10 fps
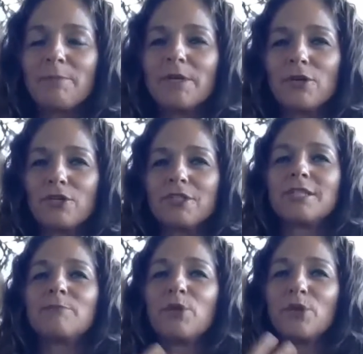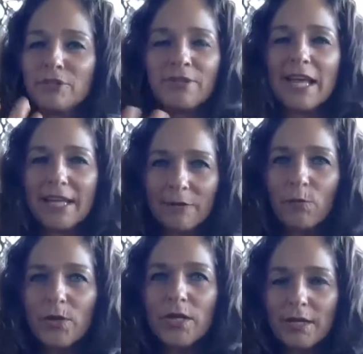Because it's like
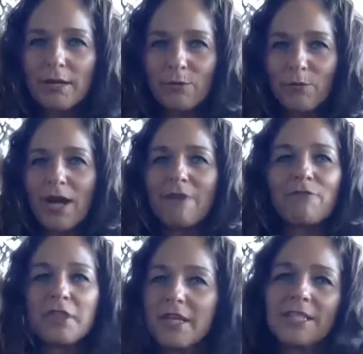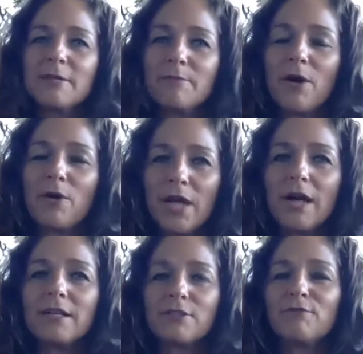everything is about
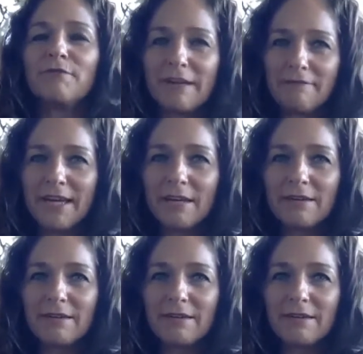us surviving,